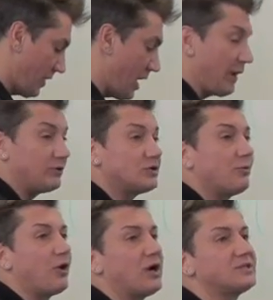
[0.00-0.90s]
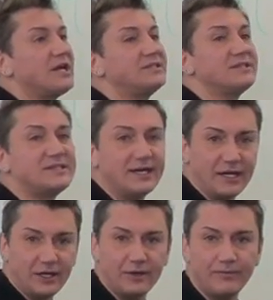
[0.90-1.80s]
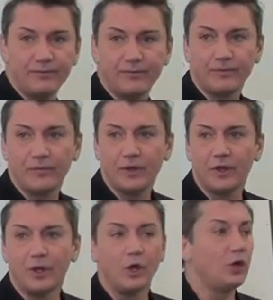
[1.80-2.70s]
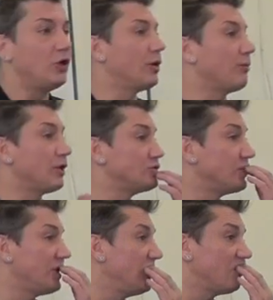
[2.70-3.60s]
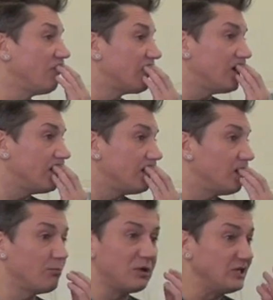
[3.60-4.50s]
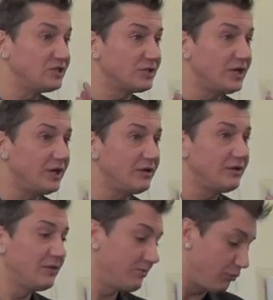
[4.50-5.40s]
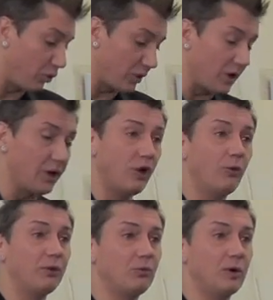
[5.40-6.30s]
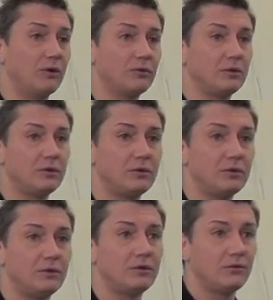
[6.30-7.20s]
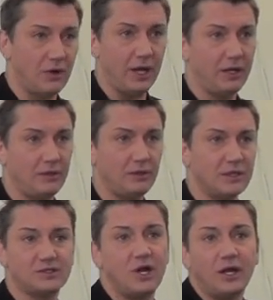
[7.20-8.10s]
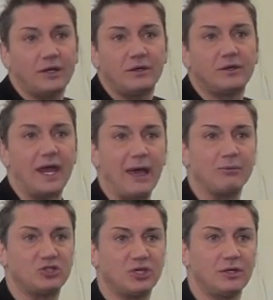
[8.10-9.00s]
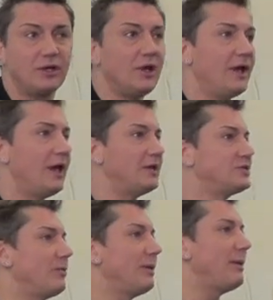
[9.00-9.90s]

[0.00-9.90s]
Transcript: Hydrogen peroxide is acidic. You can brush your teeth with it, bleach your teeth, pour it on an open wound, right? It's not damaging. And so many